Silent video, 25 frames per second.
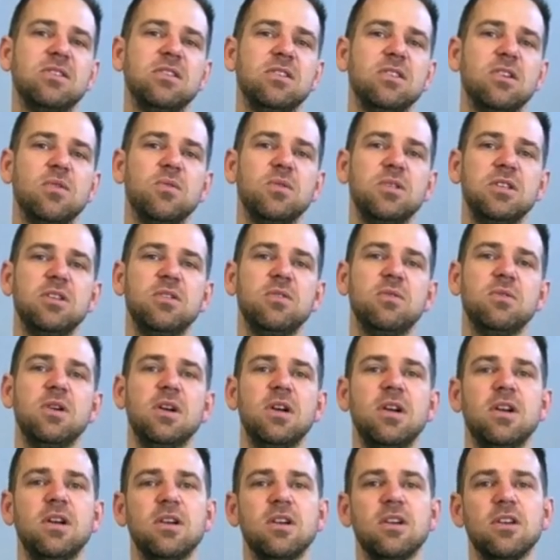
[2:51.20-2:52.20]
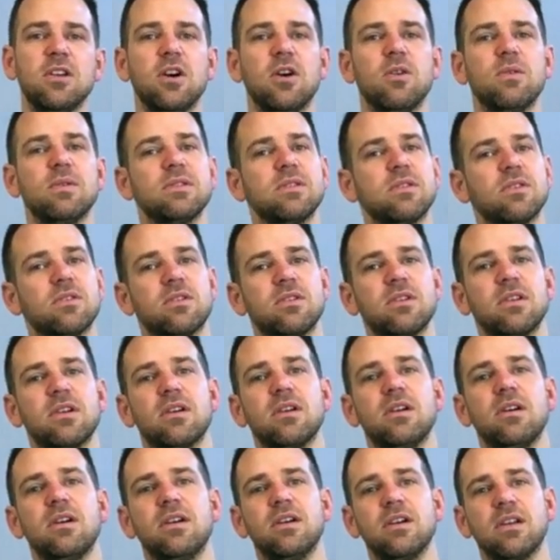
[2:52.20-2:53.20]
You know, when you go and learn
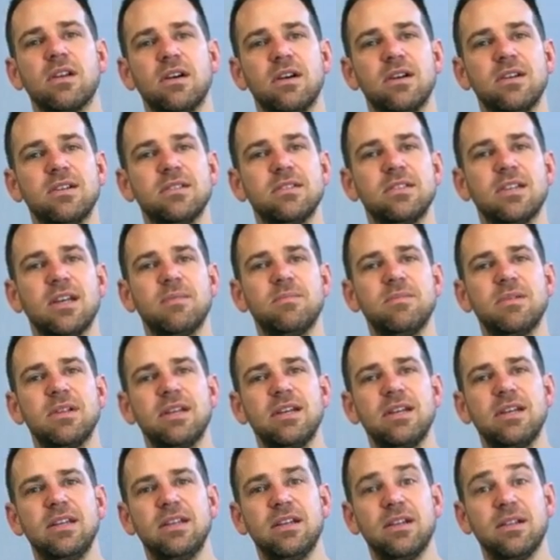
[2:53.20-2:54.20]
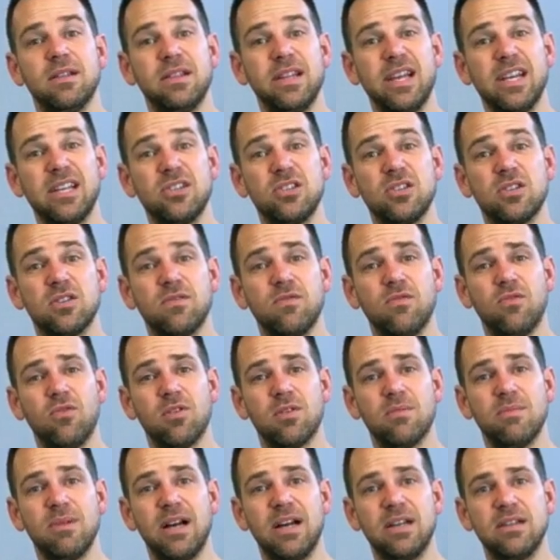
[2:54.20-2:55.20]
a concept in a lecture
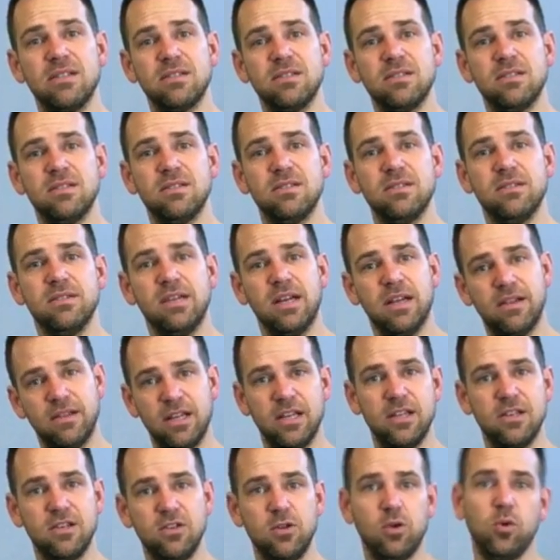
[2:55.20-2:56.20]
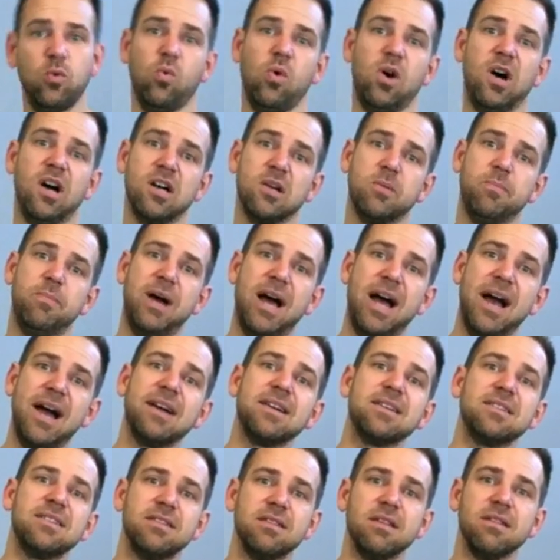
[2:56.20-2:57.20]
format, and then you walk
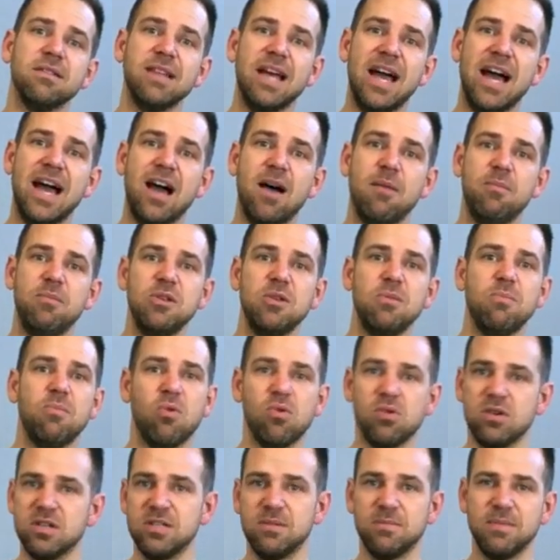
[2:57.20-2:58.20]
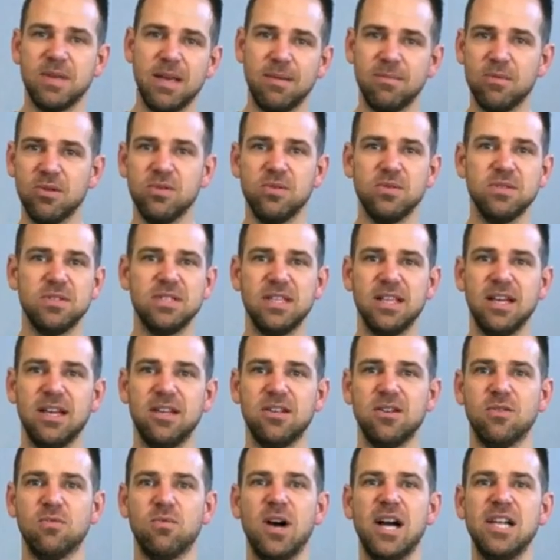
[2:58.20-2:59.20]
back to the lab and you pour some chemicals together
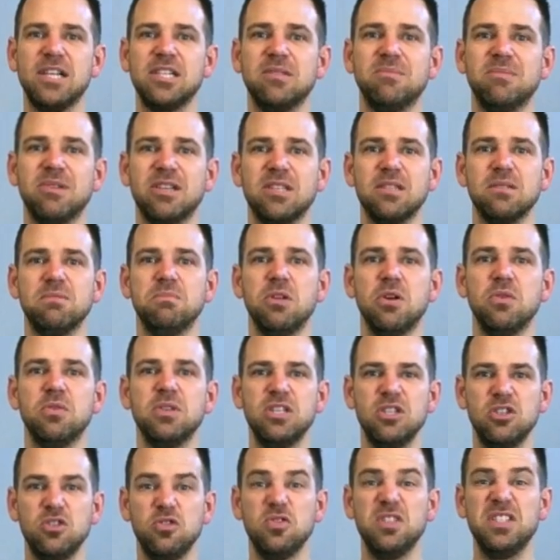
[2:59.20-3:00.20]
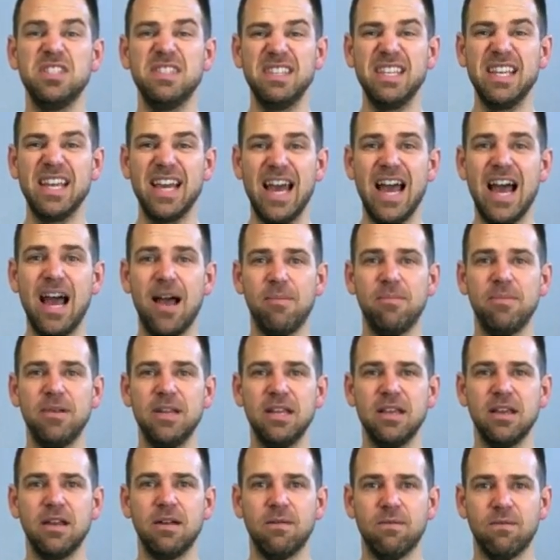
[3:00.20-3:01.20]
and watch them explode, and you see it
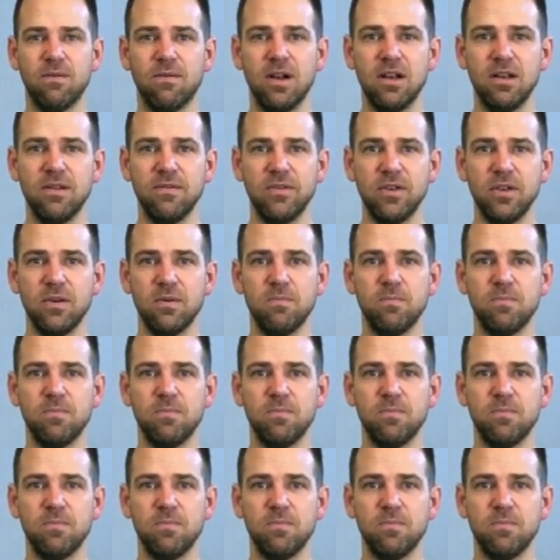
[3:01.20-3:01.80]
happening in front of you.